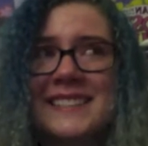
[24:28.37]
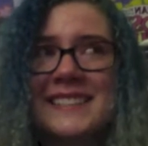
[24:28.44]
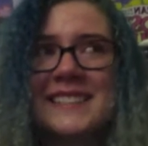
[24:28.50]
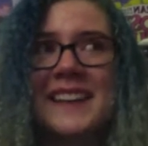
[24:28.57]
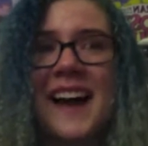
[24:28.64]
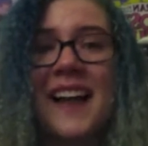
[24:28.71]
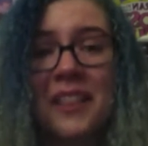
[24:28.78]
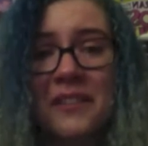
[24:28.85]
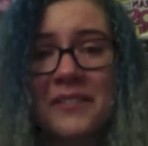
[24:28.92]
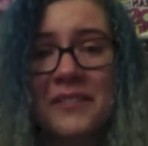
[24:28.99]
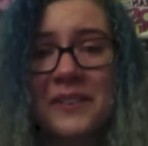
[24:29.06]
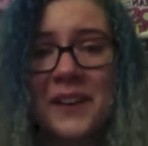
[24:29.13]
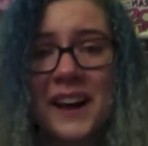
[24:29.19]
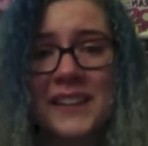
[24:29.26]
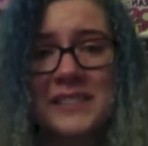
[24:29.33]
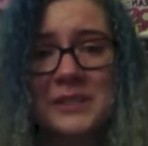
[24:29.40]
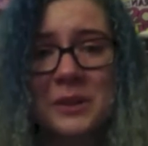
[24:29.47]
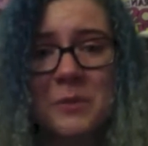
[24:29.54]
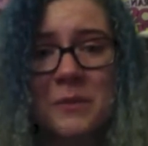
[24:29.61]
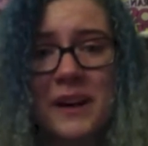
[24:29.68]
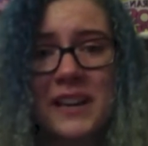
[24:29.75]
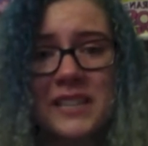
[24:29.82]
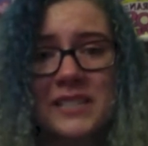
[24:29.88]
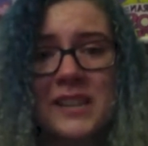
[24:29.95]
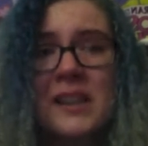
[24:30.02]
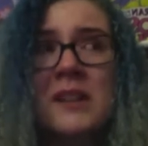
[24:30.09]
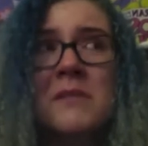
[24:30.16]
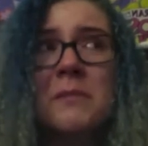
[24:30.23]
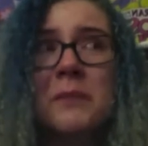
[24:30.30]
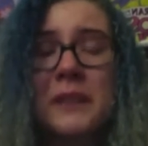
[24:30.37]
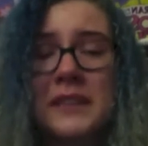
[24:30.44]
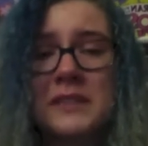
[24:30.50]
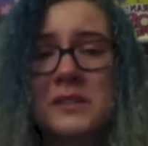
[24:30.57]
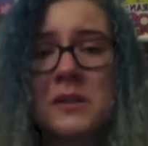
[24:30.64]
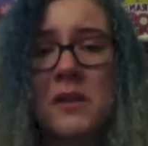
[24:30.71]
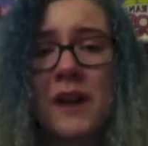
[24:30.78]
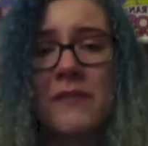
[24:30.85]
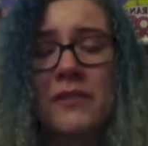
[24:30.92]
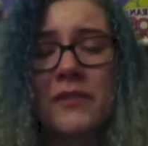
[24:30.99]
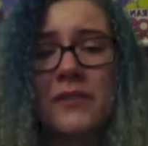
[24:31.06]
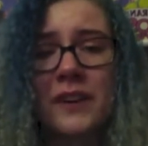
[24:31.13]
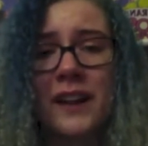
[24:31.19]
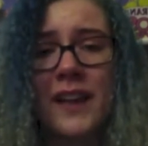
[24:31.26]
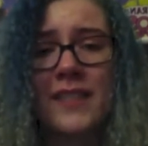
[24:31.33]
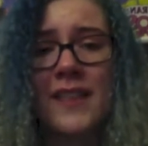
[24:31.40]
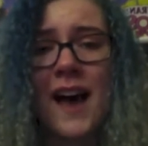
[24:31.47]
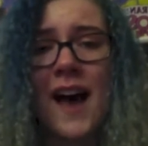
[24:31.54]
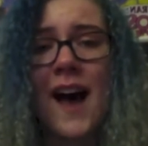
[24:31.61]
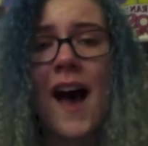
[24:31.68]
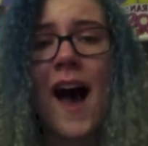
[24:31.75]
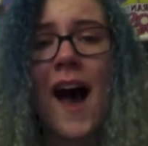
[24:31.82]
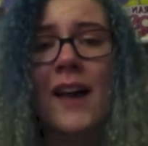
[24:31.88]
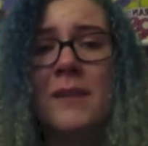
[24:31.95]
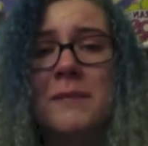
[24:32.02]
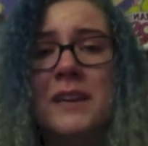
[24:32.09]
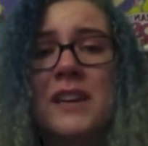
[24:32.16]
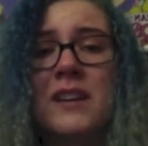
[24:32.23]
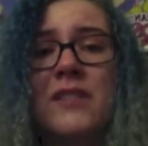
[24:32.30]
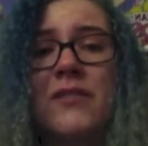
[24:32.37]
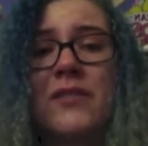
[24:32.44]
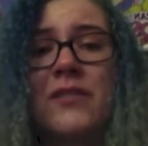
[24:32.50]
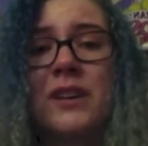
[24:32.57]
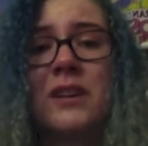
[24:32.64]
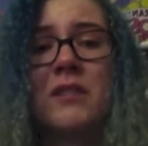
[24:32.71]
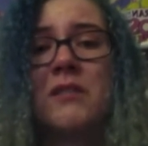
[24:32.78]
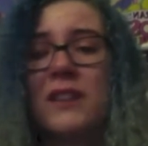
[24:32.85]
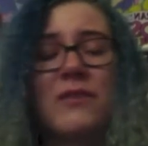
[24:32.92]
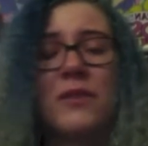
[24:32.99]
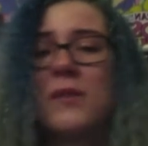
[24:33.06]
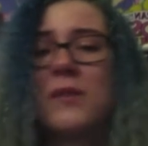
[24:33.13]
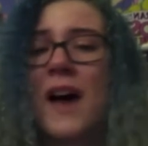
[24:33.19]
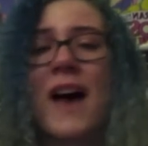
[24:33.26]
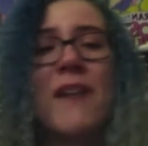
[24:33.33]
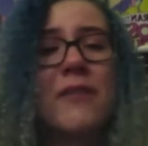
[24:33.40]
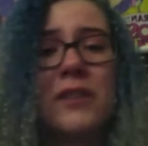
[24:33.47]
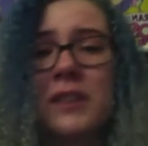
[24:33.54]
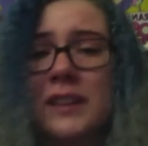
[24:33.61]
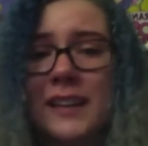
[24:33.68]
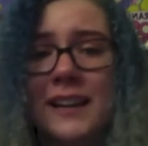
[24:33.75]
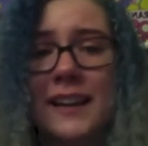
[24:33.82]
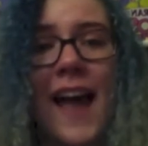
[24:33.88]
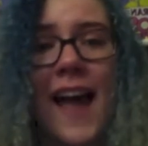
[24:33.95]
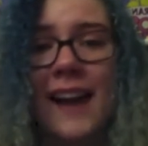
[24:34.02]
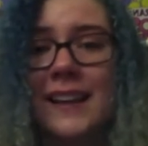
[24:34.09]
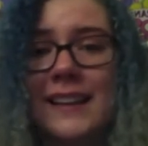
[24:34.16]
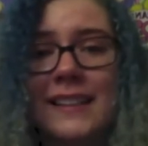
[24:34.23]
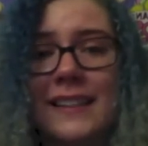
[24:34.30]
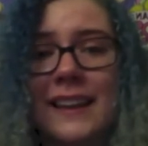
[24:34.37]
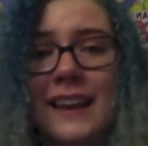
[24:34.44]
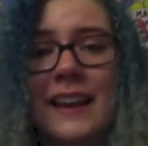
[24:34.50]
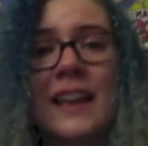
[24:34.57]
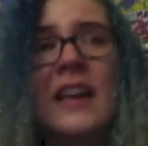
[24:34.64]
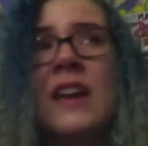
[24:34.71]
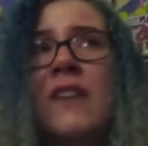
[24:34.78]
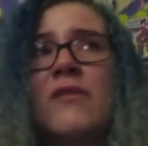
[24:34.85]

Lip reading: I love you guys so much. Please don't ever forget that. I am here for you if you ever need anything.